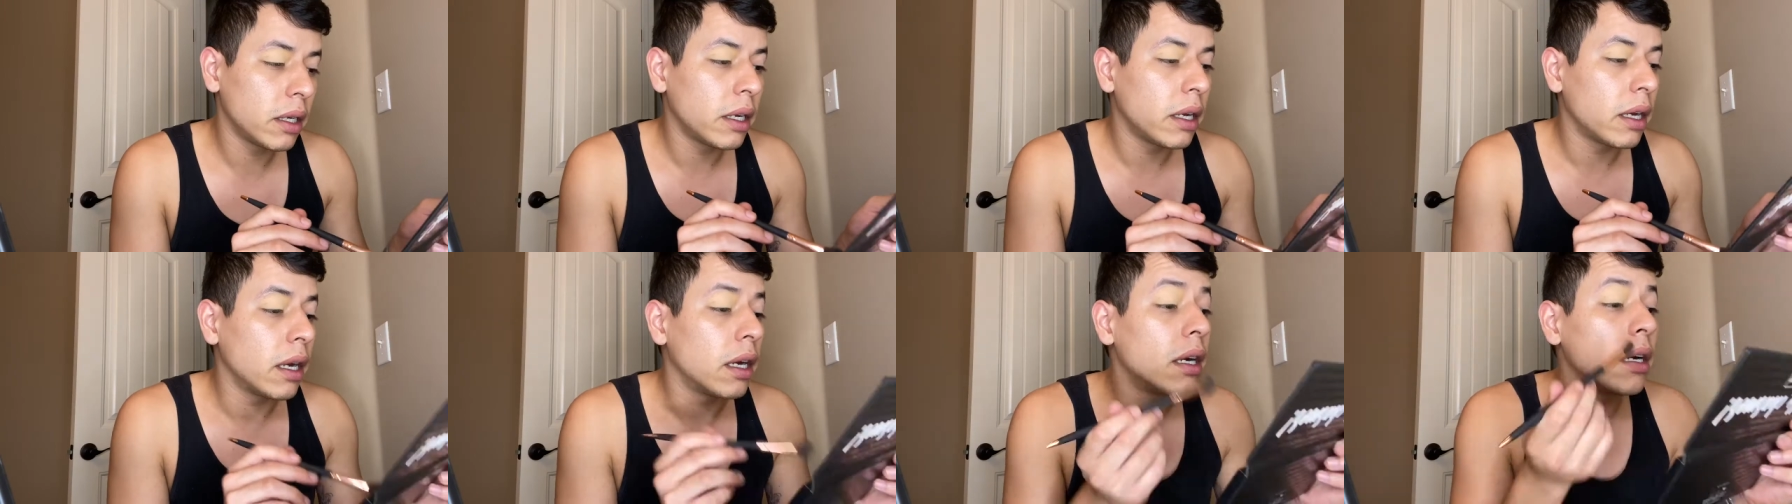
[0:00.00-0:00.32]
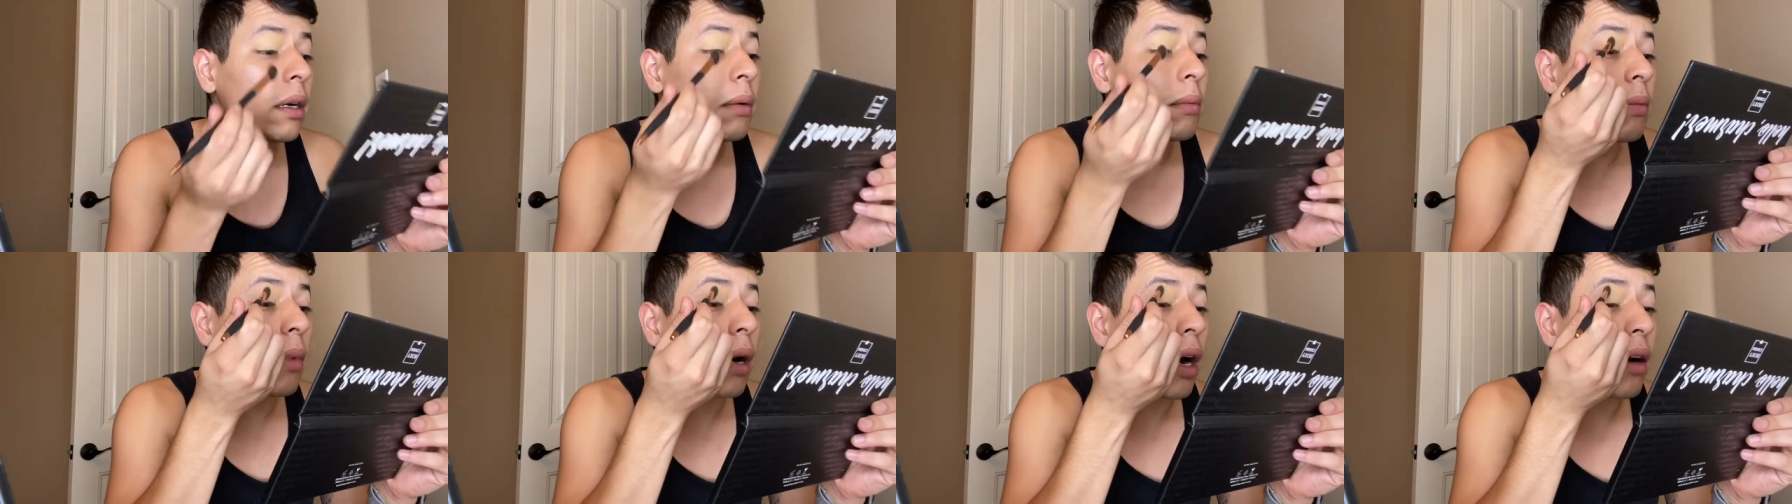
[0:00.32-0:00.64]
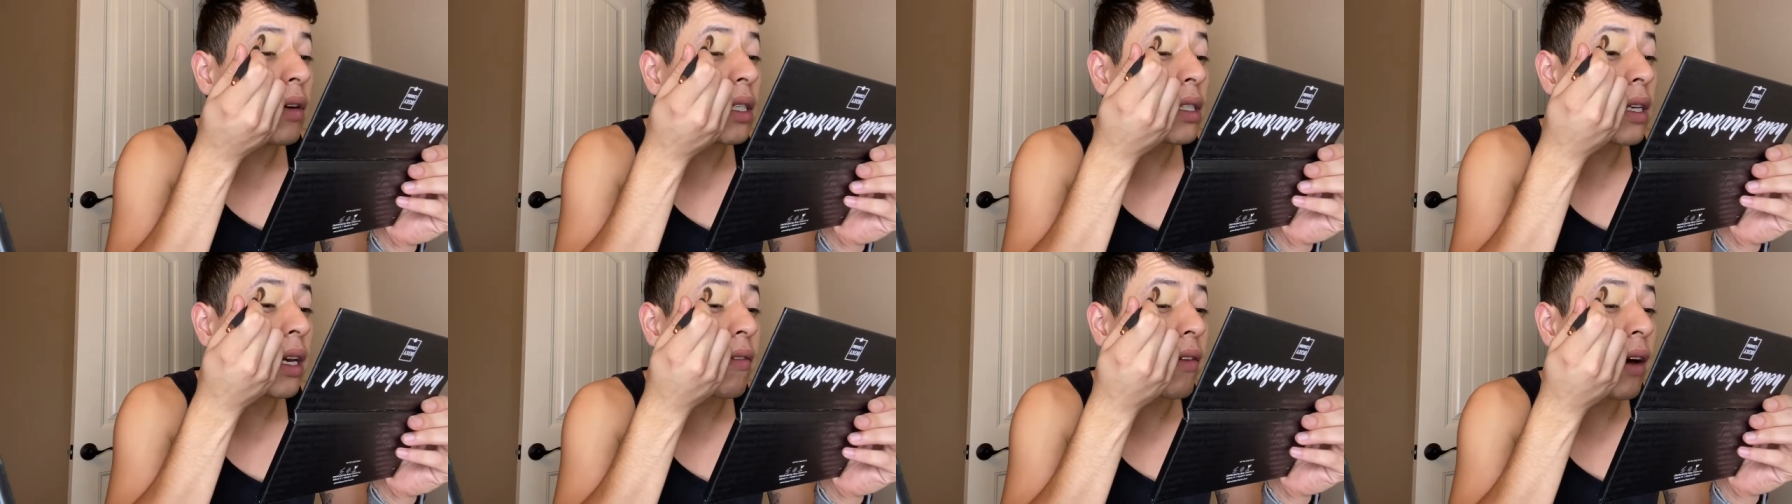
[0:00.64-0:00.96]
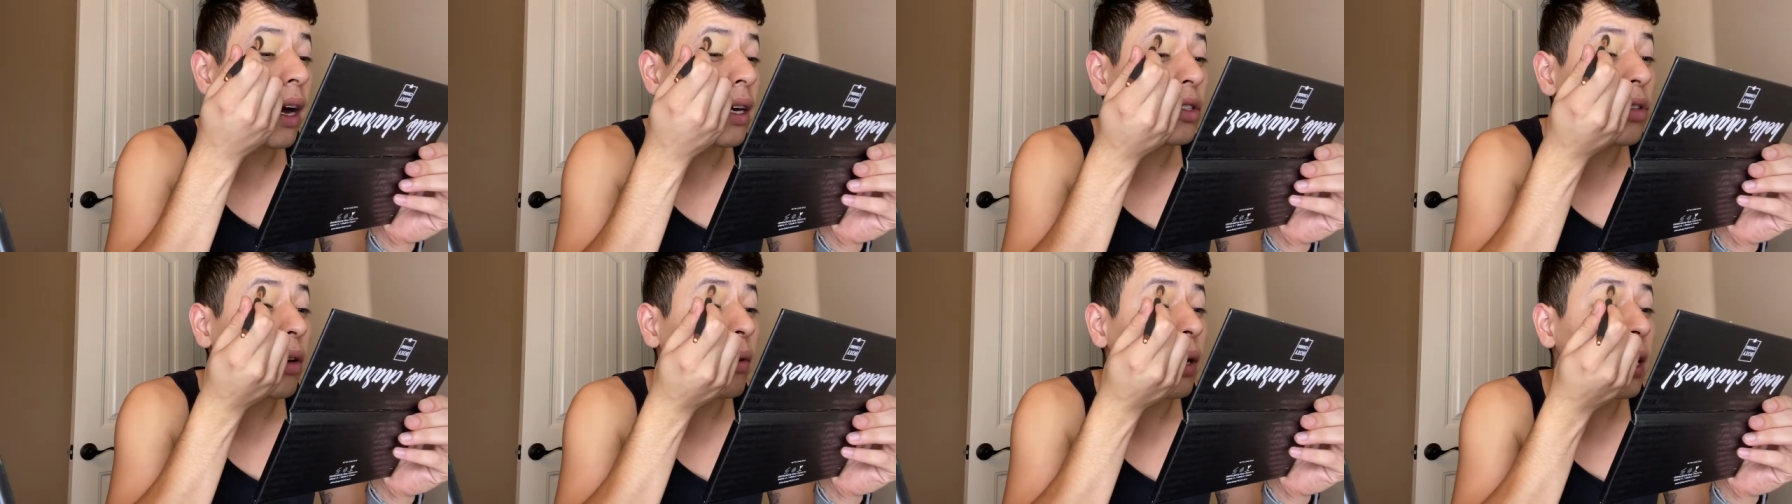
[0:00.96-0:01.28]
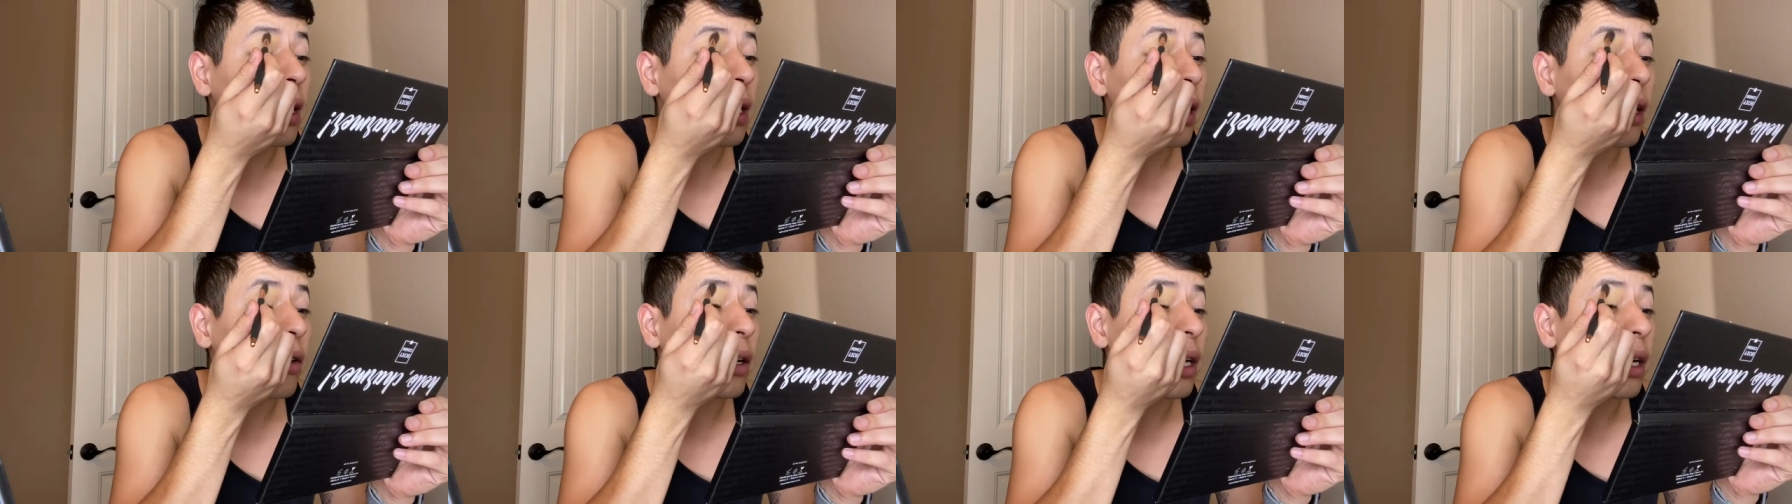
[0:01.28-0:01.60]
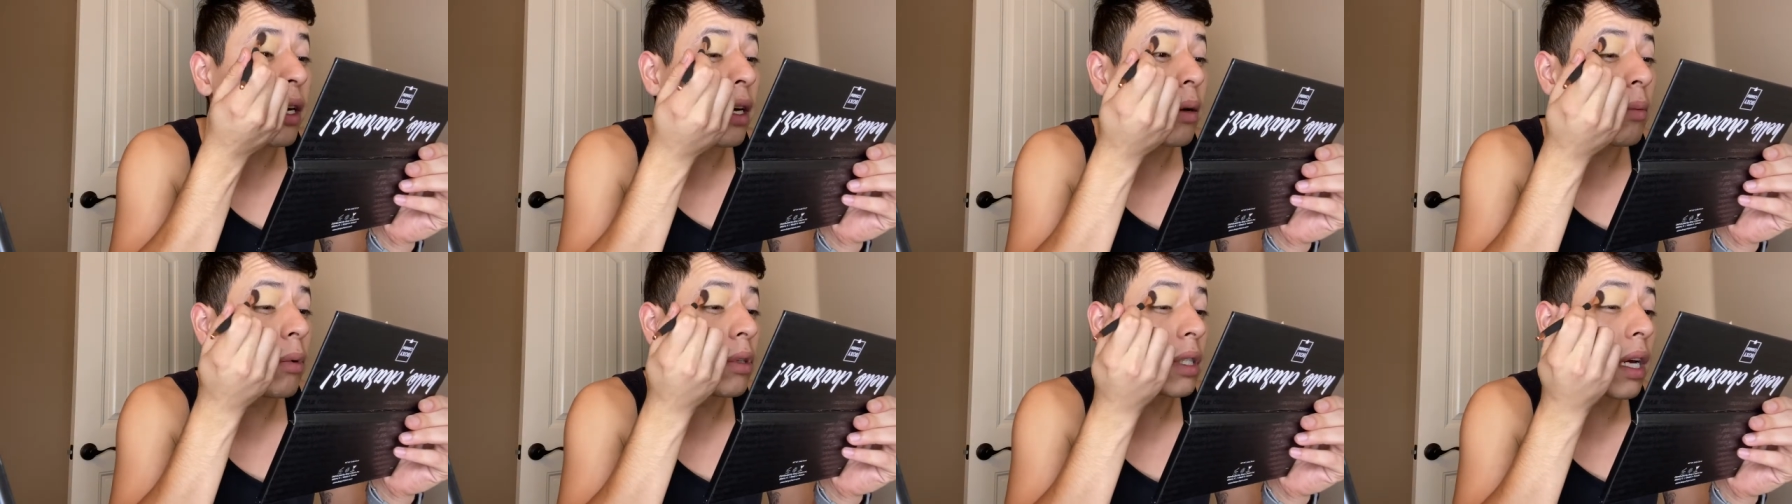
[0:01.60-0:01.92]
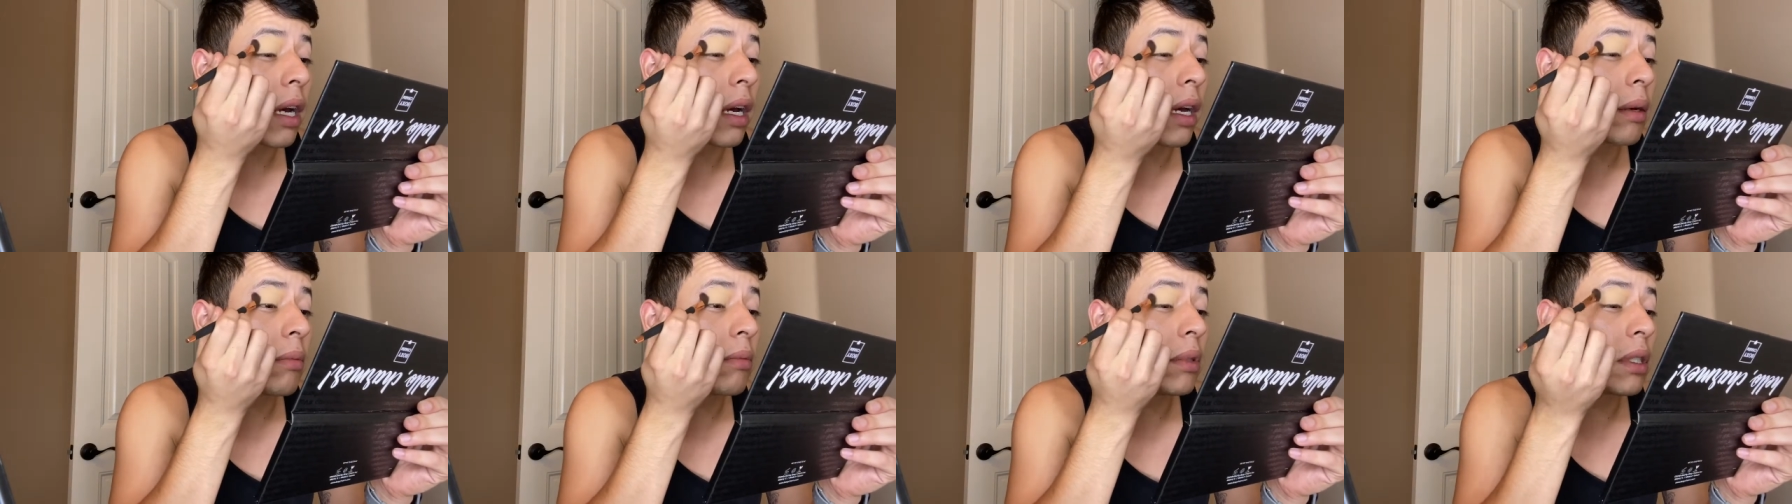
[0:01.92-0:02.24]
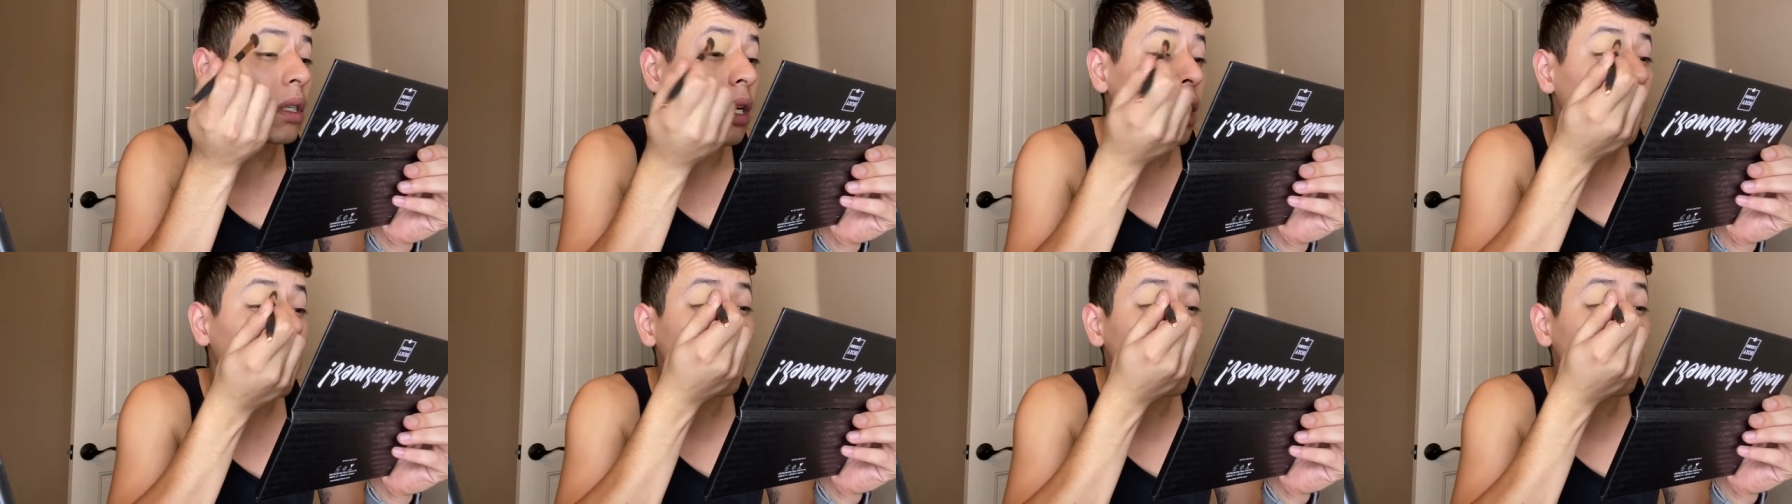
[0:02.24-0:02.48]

Obviously I've had to already layer it a couple times